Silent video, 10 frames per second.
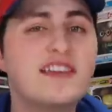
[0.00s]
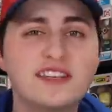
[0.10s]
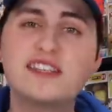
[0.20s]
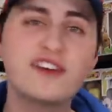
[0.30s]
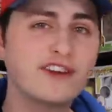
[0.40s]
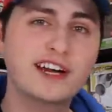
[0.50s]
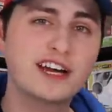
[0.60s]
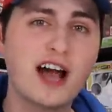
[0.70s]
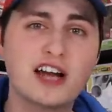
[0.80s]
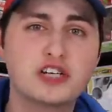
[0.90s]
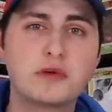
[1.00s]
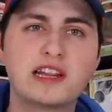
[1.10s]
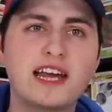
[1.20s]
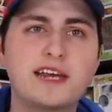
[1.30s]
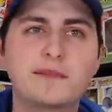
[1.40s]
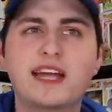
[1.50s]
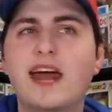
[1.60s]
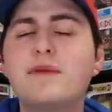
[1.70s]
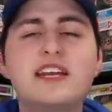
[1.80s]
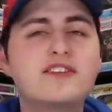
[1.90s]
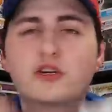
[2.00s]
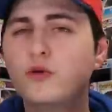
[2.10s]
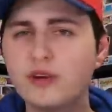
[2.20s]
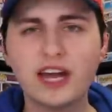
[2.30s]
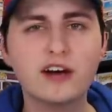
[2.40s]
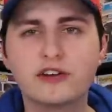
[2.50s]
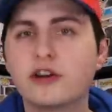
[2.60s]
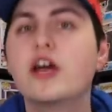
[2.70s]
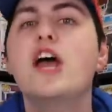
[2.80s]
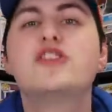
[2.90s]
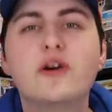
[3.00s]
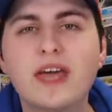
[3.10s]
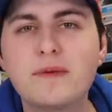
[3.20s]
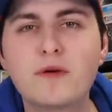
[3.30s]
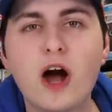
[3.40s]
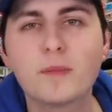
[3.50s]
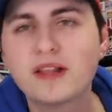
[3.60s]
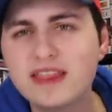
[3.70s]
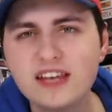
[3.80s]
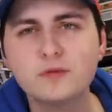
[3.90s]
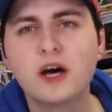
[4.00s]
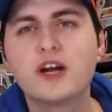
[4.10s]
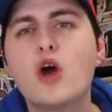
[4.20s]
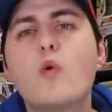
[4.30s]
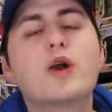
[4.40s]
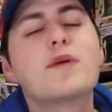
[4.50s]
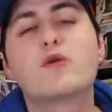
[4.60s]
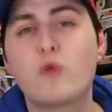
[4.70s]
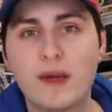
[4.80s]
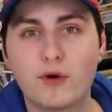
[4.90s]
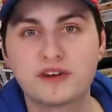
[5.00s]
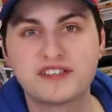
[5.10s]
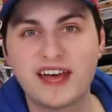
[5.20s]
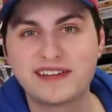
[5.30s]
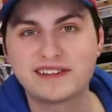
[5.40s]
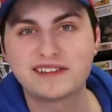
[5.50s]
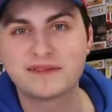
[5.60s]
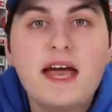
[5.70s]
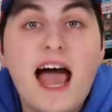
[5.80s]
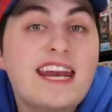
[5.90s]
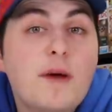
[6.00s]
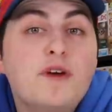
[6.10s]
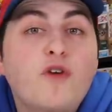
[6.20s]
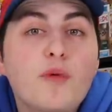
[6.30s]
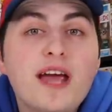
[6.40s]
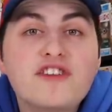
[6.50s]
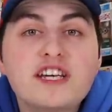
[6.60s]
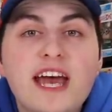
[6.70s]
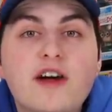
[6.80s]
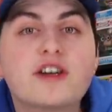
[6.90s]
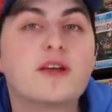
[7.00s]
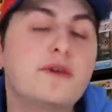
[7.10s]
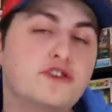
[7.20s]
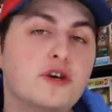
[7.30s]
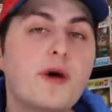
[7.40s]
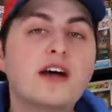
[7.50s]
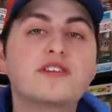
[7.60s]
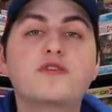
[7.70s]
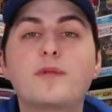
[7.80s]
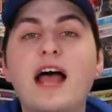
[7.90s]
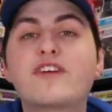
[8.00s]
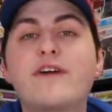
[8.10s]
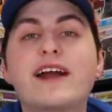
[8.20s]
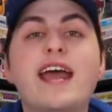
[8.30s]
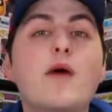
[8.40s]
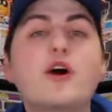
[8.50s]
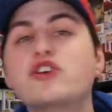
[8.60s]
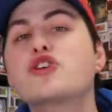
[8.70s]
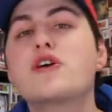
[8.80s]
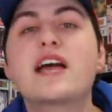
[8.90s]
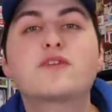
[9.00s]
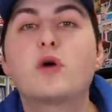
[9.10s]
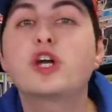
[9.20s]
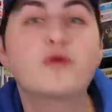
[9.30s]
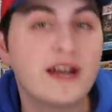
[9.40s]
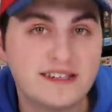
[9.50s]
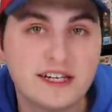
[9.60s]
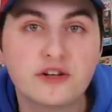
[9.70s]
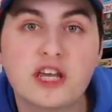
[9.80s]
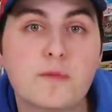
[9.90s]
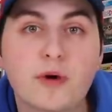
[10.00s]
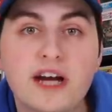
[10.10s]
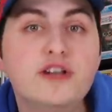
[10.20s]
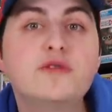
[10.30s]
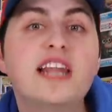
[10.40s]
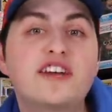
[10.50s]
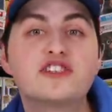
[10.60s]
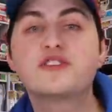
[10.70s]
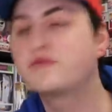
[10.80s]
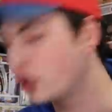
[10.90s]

is a different Kakashi with Lightning Blade. I mean, it's a cool character, don't get me wrong, but this one would have made way more sense. And now before we actually get onto the mystery boxes for Black Friday, I want to show you guys what a great deal the brand new Legends of